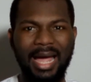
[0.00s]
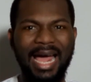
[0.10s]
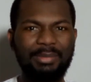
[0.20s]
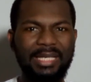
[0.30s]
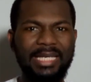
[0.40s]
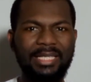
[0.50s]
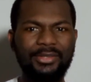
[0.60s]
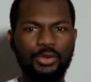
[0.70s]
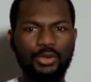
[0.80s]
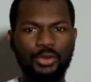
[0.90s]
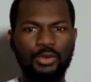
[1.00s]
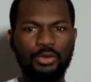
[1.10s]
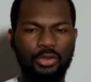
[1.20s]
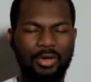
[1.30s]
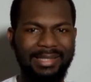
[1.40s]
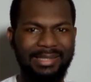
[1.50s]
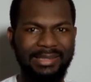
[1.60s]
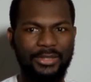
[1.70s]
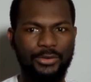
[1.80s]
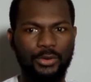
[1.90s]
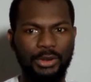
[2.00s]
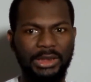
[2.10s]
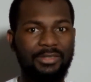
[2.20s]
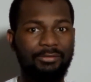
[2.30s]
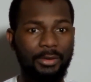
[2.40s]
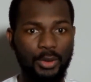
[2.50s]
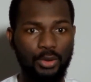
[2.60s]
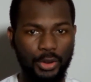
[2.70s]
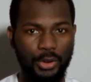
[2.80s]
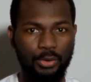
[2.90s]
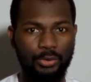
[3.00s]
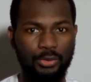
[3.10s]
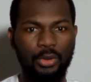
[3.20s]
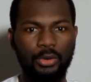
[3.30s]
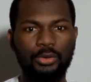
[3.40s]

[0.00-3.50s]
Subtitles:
and begin to use strategies such as verbal cues